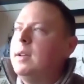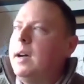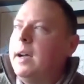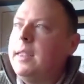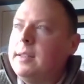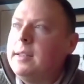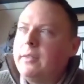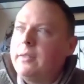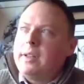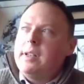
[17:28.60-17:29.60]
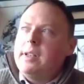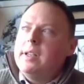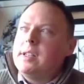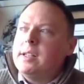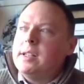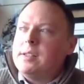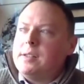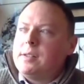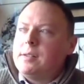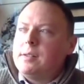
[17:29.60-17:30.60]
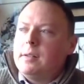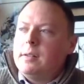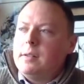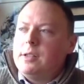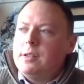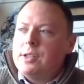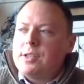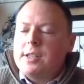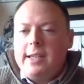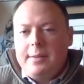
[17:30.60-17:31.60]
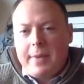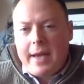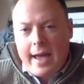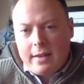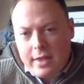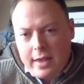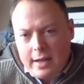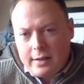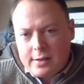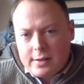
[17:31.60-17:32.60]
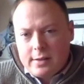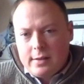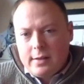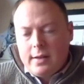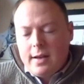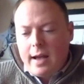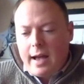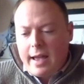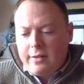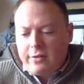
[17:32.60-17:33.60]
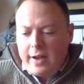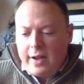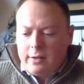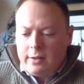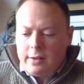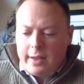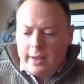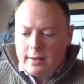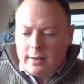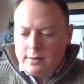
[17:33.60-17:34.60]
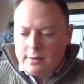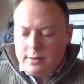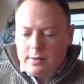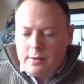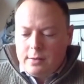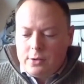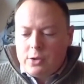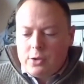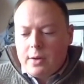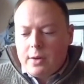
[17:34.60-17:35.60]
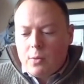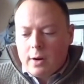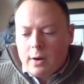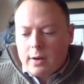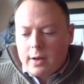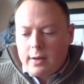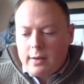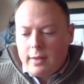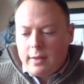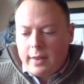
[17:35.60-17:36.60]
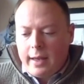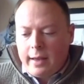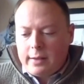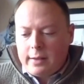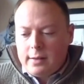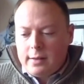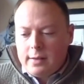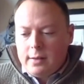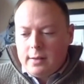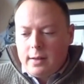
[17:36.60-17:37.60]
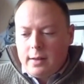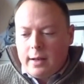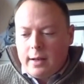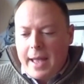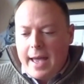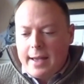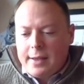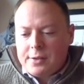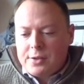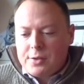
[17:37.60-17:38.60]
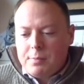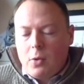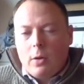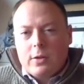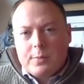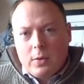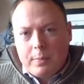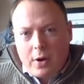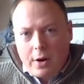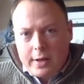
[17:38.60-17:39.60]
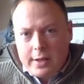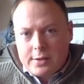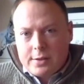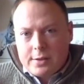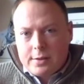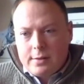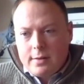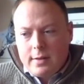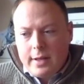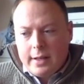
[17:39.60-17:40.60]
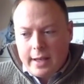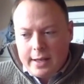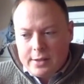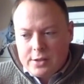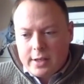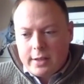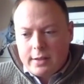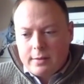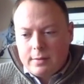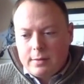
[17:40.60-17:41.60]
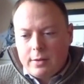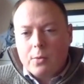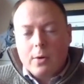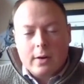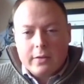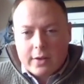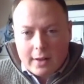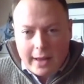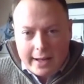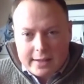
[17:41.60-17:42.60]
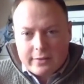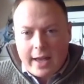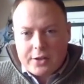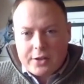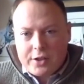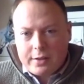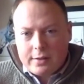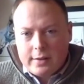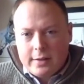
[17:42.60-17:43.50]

I think, Devin, it's to just keep at things. I have found that doing work that has multiple parties engaged in it, the work of collective action,